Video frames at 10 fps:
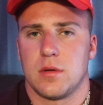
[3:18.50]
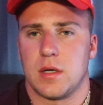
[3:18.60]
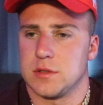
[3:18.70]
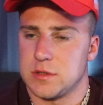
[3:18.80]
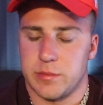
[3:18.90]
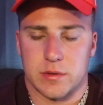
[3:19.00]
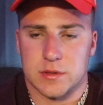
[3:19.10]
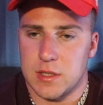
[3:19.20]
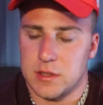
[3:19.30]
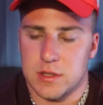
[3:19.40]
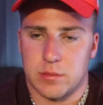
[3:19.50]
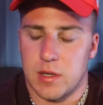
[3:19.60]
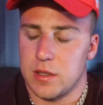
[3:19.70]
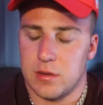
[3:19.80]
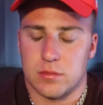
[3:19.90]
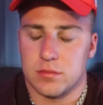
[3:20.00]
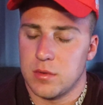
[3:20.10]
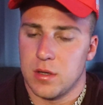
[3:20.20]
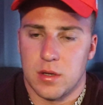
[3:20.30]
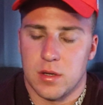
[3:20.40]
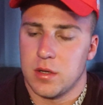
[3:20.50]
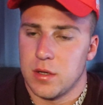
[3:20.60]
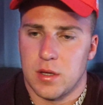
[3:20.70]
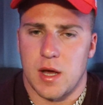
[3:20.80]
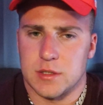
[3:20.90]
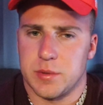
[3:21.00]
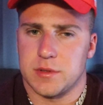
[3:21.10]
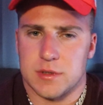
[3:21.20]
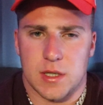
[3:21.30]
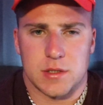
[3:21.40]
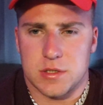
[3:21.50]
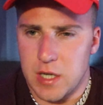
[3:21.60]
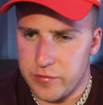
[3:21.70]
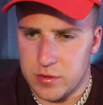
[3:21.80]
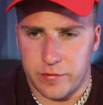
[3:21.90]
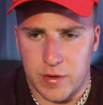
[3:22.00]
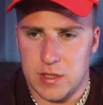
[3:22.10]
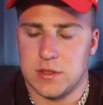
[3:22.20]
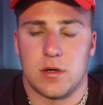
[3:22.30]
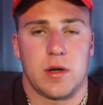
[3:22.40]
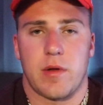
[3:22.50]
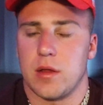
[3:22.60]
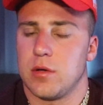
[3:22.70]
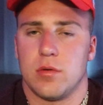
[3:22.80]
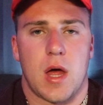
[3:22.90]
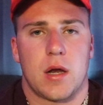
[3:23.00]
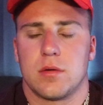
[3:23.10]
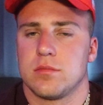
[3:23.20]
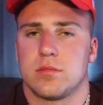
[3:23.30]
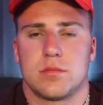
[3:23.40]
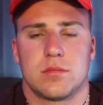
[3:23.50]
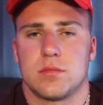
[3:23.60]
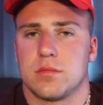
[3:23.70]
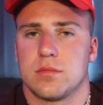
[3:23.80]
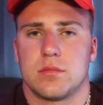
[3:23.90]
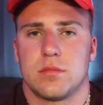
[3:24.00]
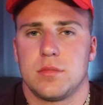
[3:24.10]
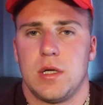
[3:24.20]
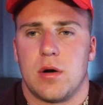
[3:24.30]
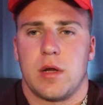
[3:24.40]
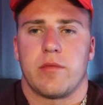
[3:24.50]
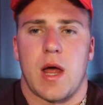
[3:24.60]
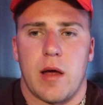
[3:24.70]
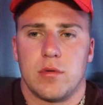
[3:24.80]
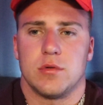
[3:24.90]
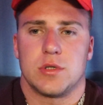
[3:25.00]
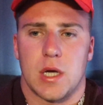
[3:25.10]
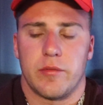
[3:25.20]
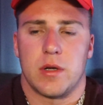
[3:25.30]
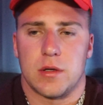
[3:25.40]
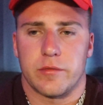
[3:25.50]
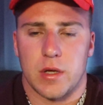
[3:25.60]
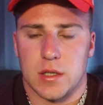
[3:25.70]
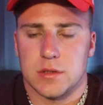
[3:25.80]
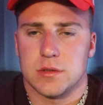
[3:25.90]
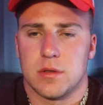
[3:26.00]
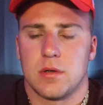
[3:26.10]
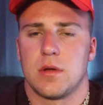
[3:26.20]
I was just about to say something I didn't. I was about to say, shove it in their face. You don't even have to do that. You don't even have to shove it in their face.